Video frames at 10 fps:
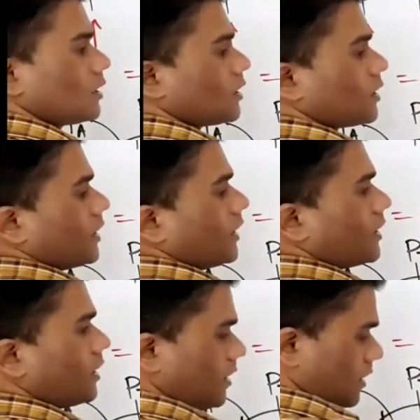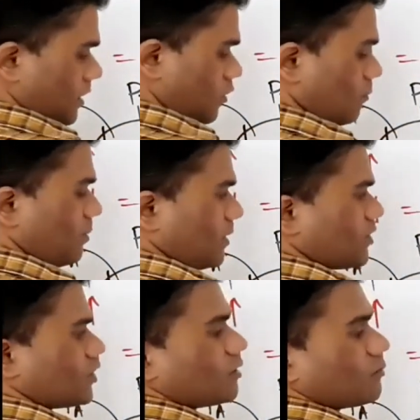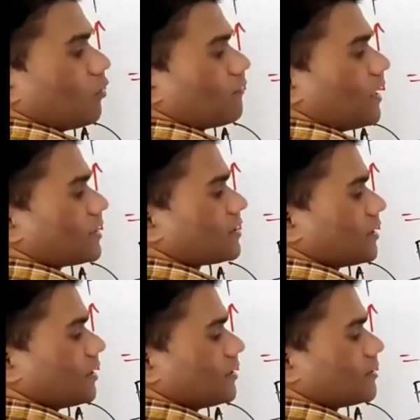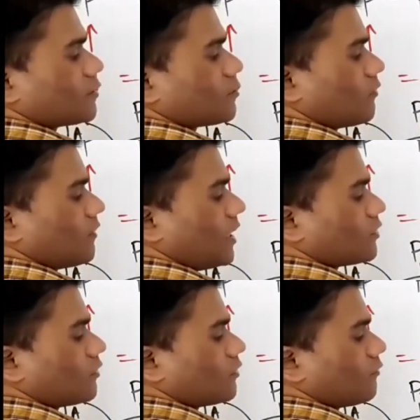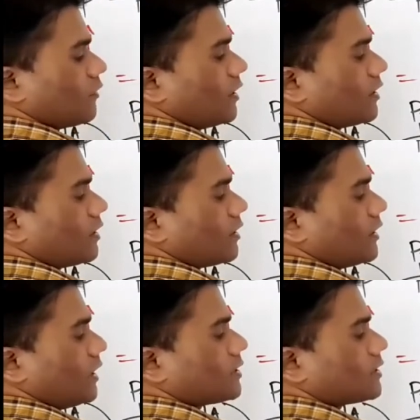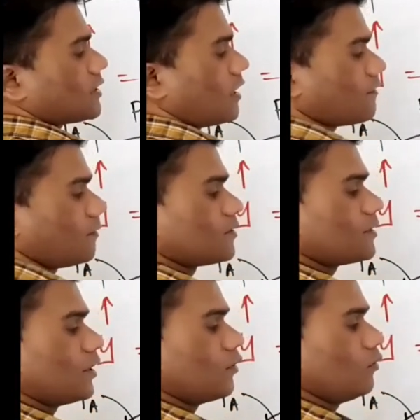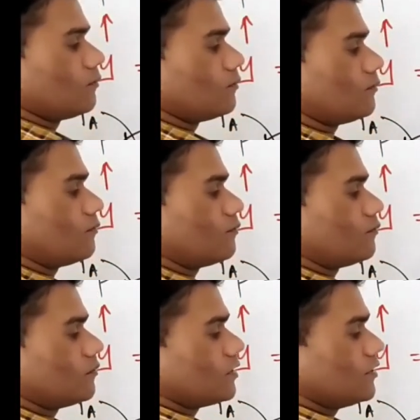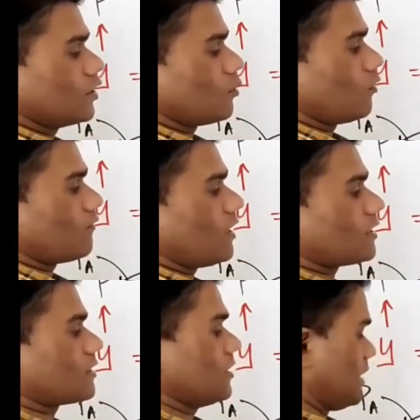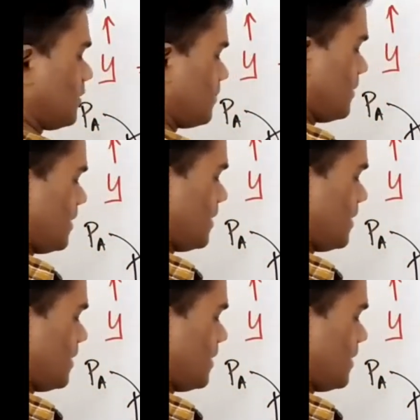Then composition mole fraction here. This is mole fraction of A. That start from 0. 0 mole fraction, that means there